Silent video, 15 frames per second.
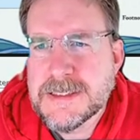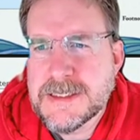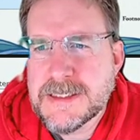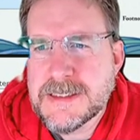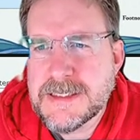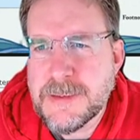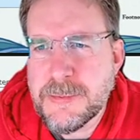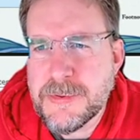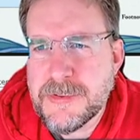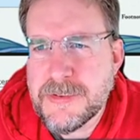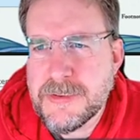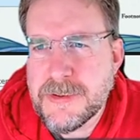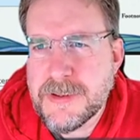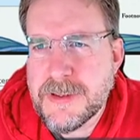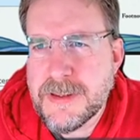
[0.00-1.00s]
That
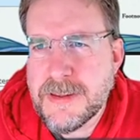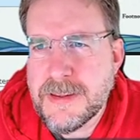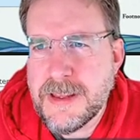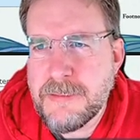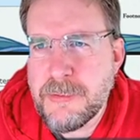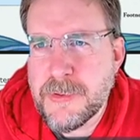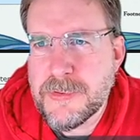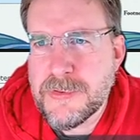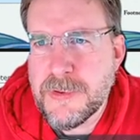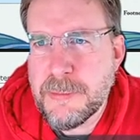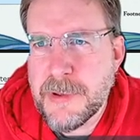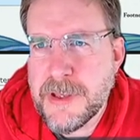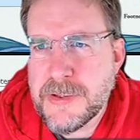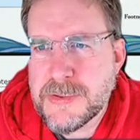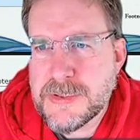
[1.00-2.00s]
was levels
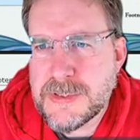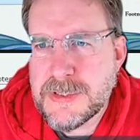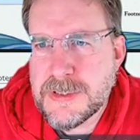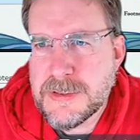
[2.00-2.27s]
about.